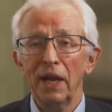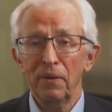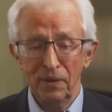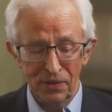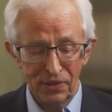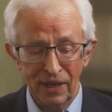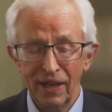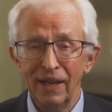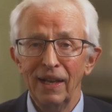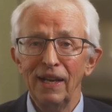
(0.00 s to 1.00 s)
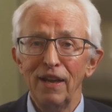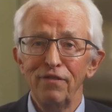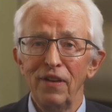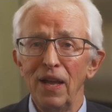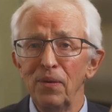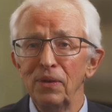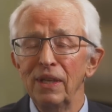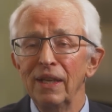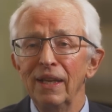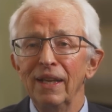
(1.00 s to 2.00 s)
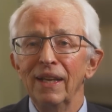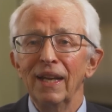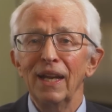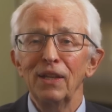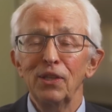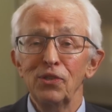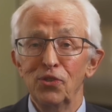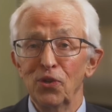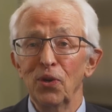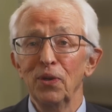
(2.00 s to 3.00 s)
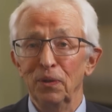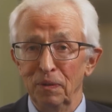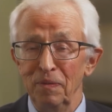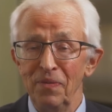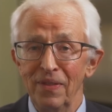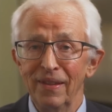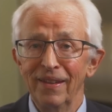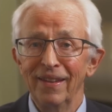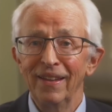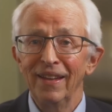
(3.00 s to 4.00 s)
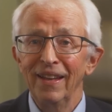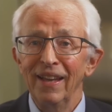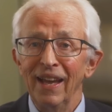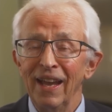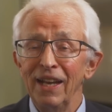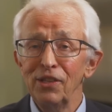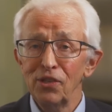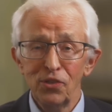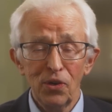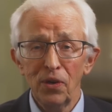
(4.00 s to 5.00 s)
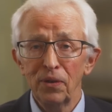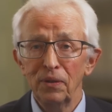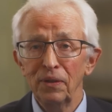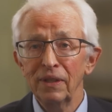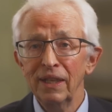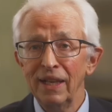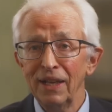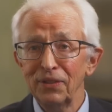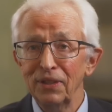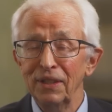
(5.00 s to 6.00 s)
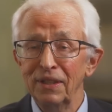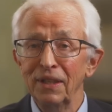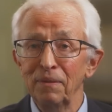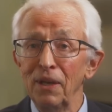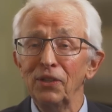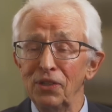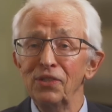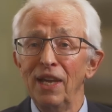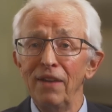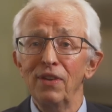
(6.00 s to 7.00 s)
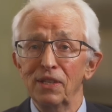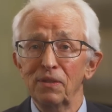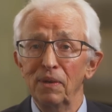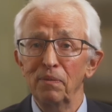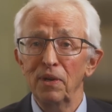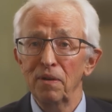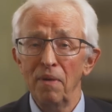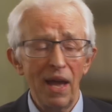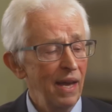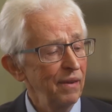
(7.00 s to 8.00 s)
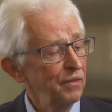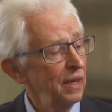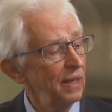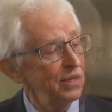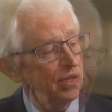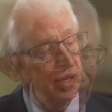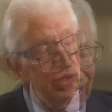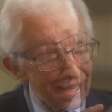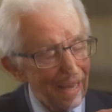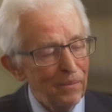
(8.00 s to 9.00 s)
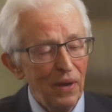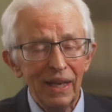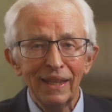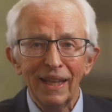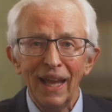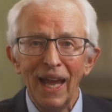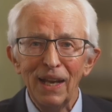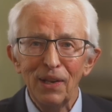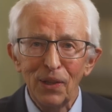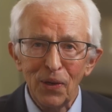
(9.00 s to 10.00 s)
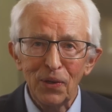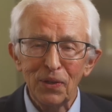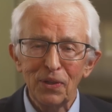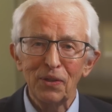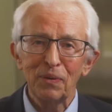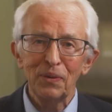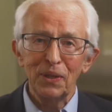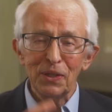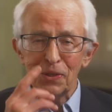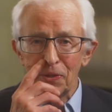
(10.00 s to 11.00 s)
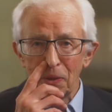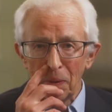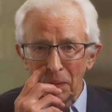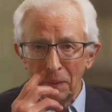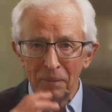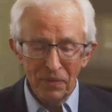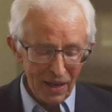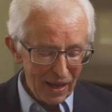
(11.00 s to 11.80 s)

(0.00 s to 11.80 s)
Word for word: records and, and I found uh, this journal. And it's a journal that actually the Russians gave us when we arrived. As I went and looked through this journal,